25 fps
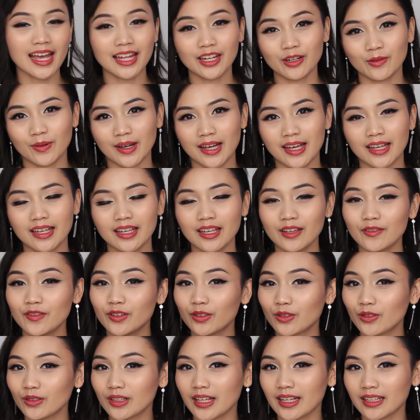Anyway, if
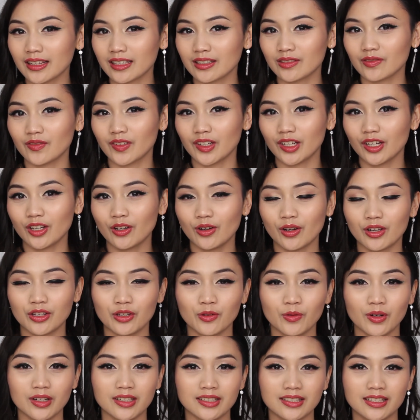you do like this video
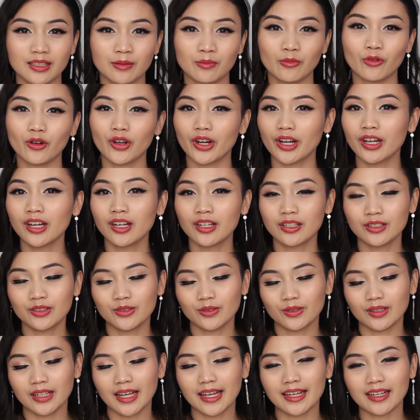and you want to see more,
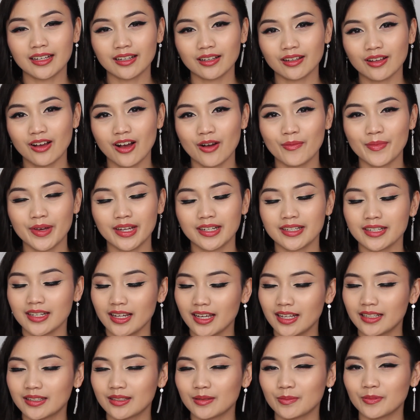do like, comment,
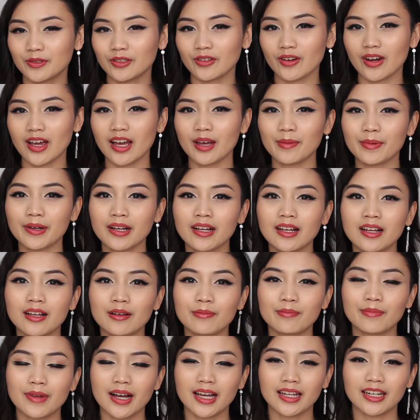and subscribe.
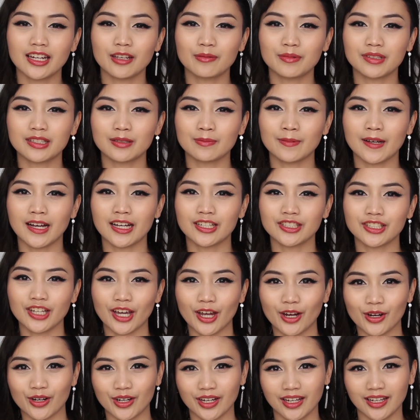My name is Bash
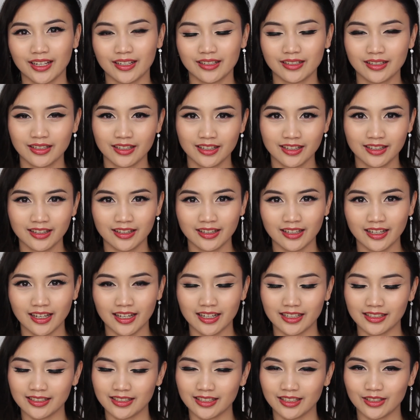Harry,
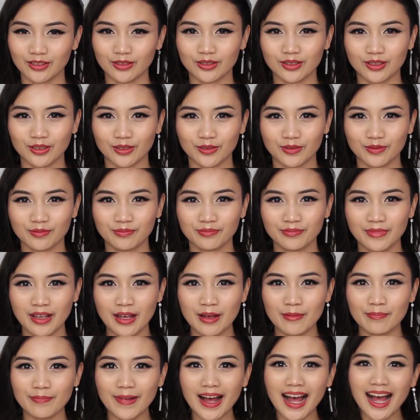and I'll see you soon.
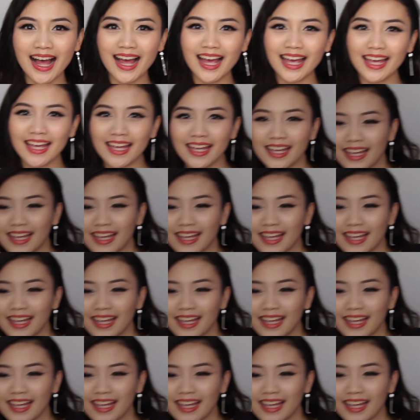Bye!